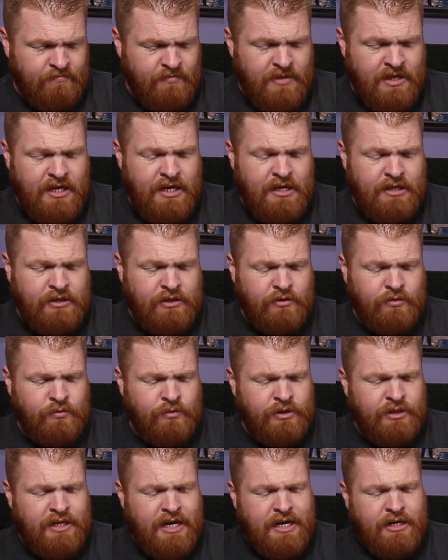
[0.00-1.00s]
This
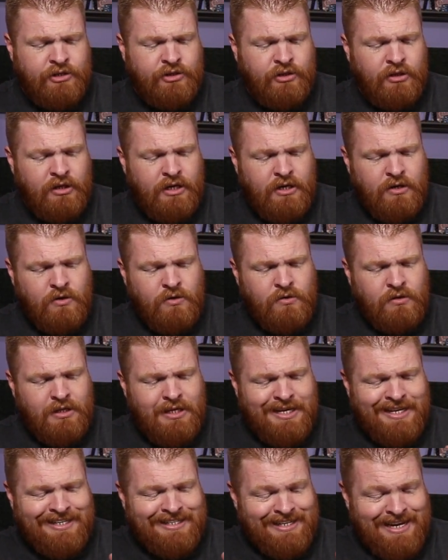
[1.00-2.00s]
was actually
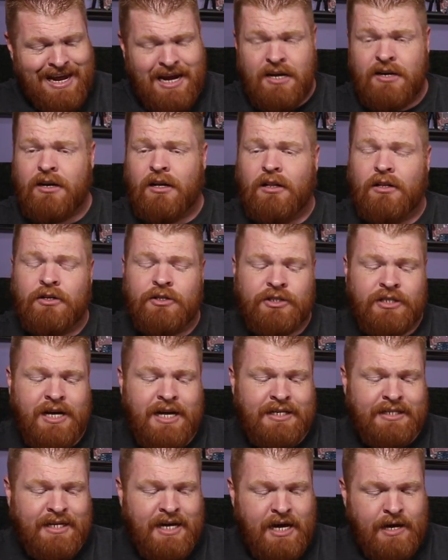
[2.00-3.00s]
only $10
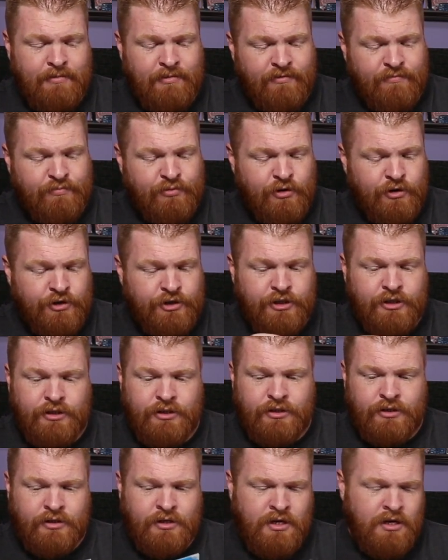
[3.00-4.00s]
at time of
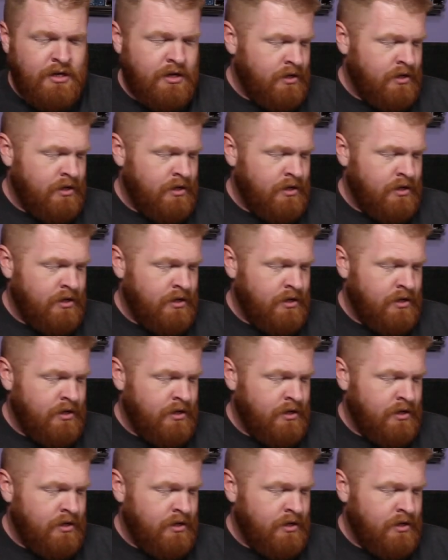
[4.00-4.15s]
purchase